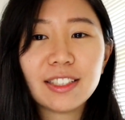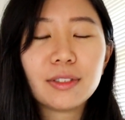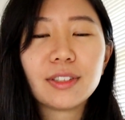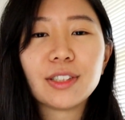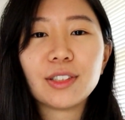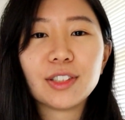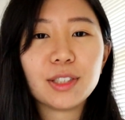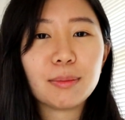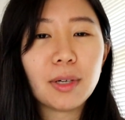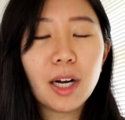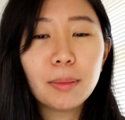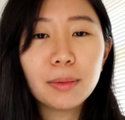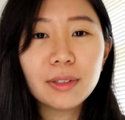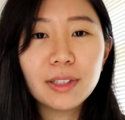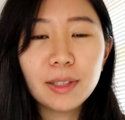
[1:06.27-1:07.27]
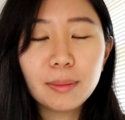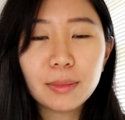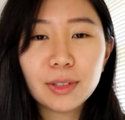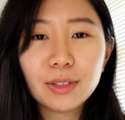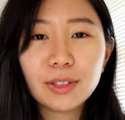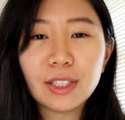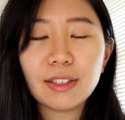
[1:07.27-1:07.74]
So to properly
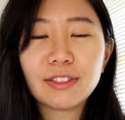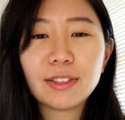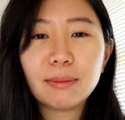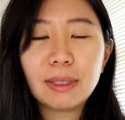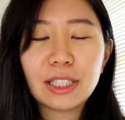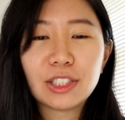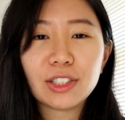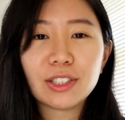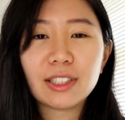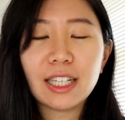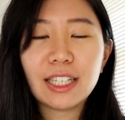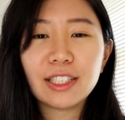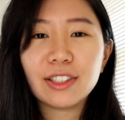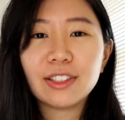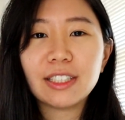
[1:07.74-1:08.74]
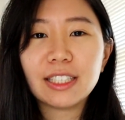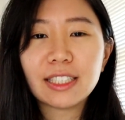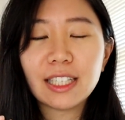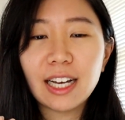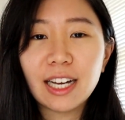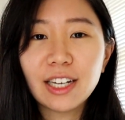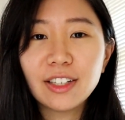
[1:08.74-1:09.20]
mew, you have to make sure that your
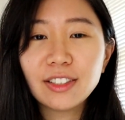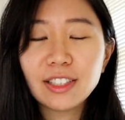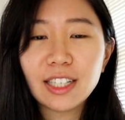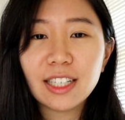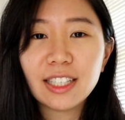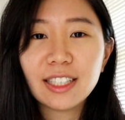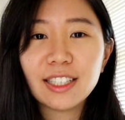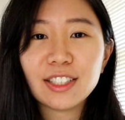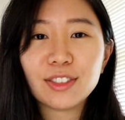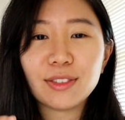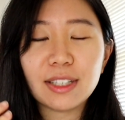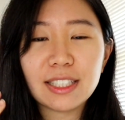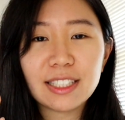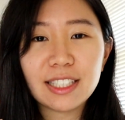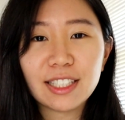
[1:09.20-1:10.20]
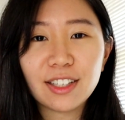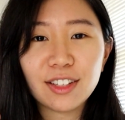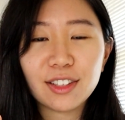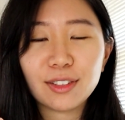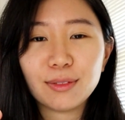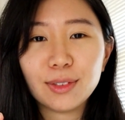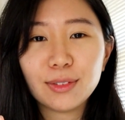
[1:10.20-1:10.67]
entire tongue is resting on
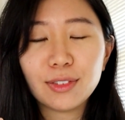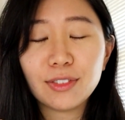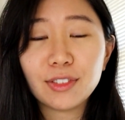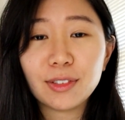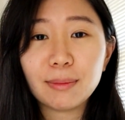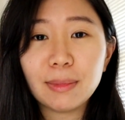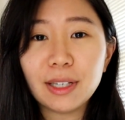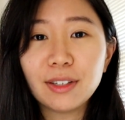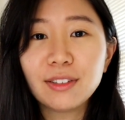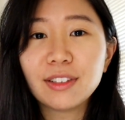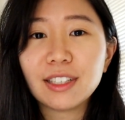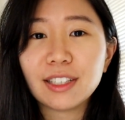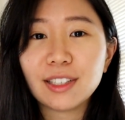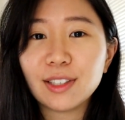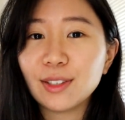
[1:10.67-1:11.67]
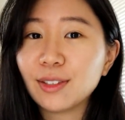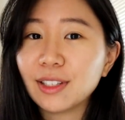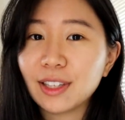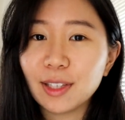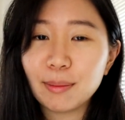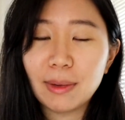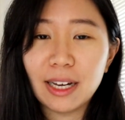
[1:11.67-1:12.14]
the roof of your mouth, including
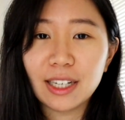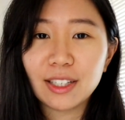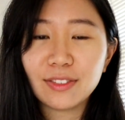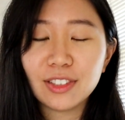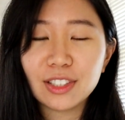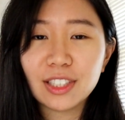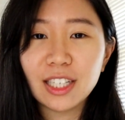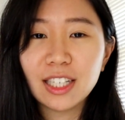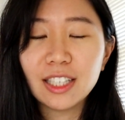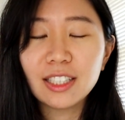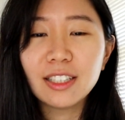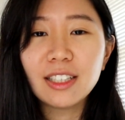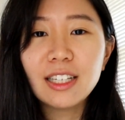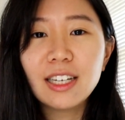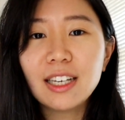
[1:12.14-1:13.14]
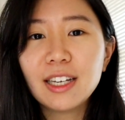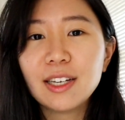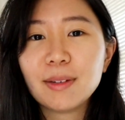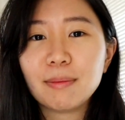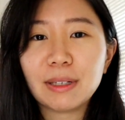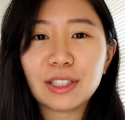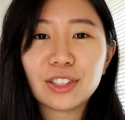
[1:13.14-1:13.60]
the back of your tongue.
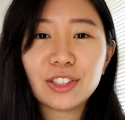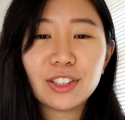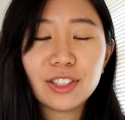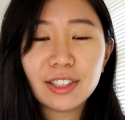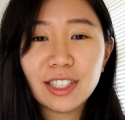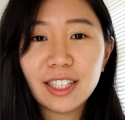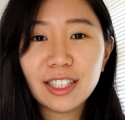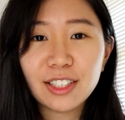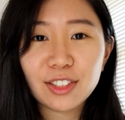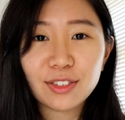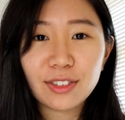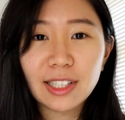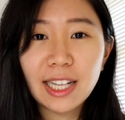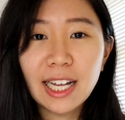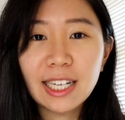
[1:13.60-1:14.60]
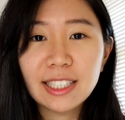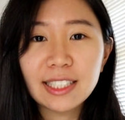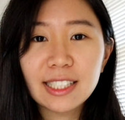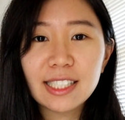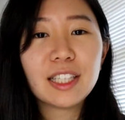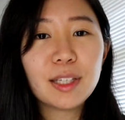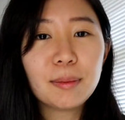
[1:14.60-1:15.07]
Make sure your tongue is
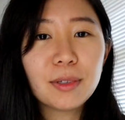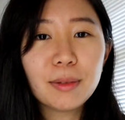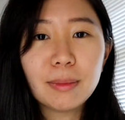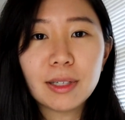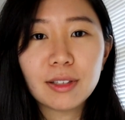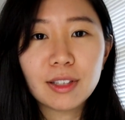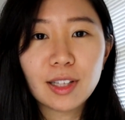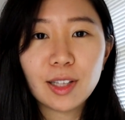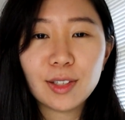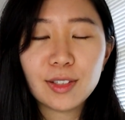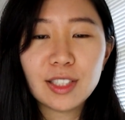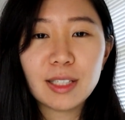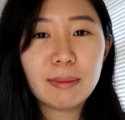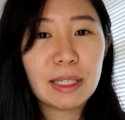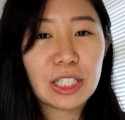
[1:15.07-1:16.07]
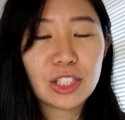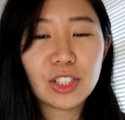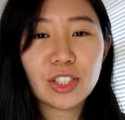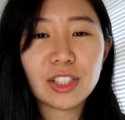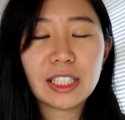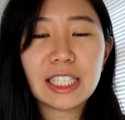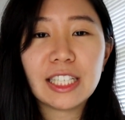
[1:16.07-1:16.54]
relaxed. Keep your mouth closed and make sure
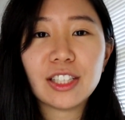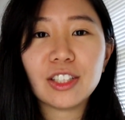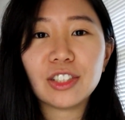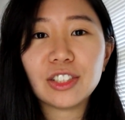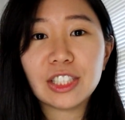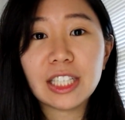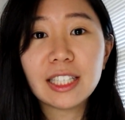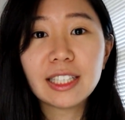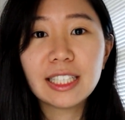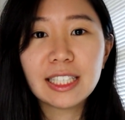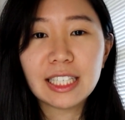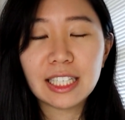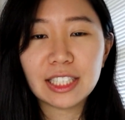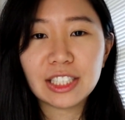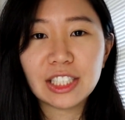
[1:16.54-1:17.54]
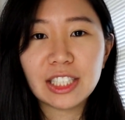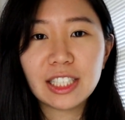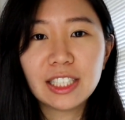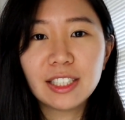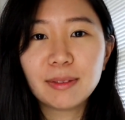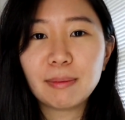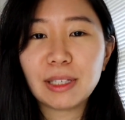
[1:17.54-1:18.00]
your teeth are gently
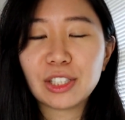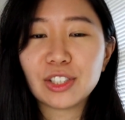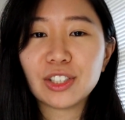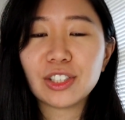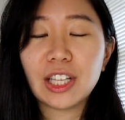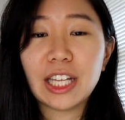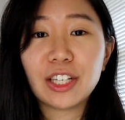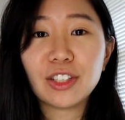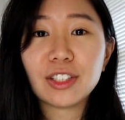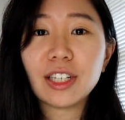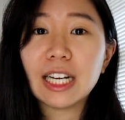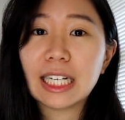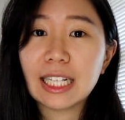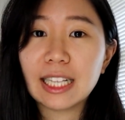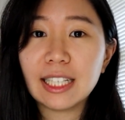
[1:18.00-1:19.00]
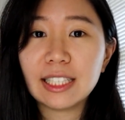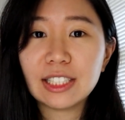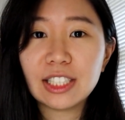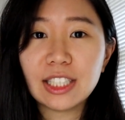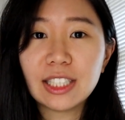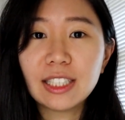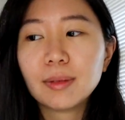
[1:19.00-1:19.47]
touching. Make sure that you're not
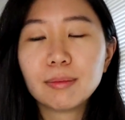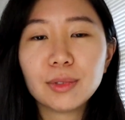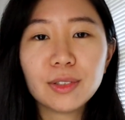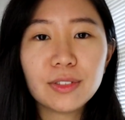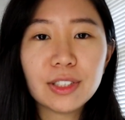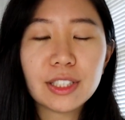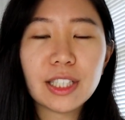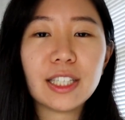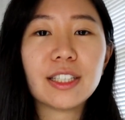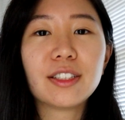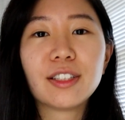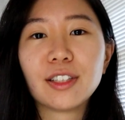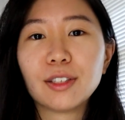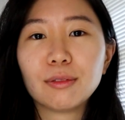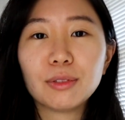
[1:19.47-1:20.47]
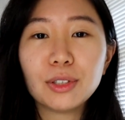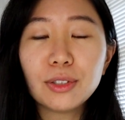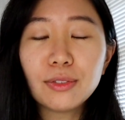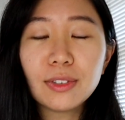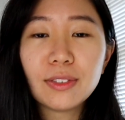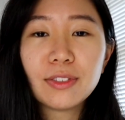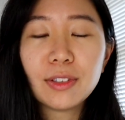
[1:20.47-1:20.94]
clenching. Move your tongue to the
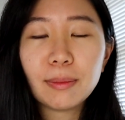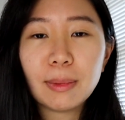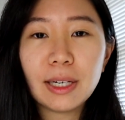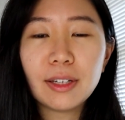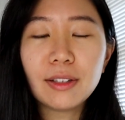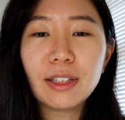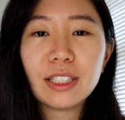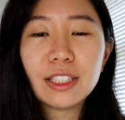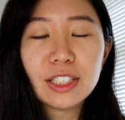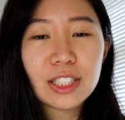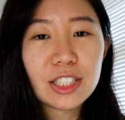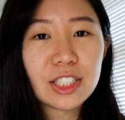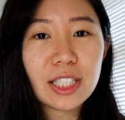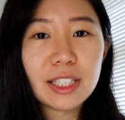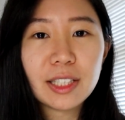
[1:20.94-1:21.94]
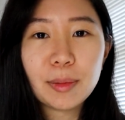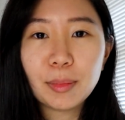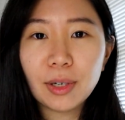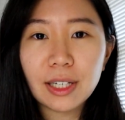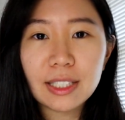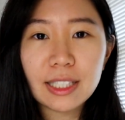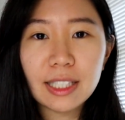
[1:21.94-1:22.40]
roof of your mouth and just gently
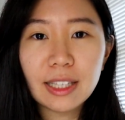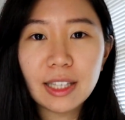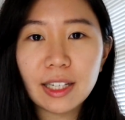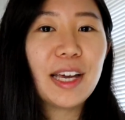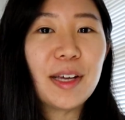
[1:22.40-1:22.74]
press it there.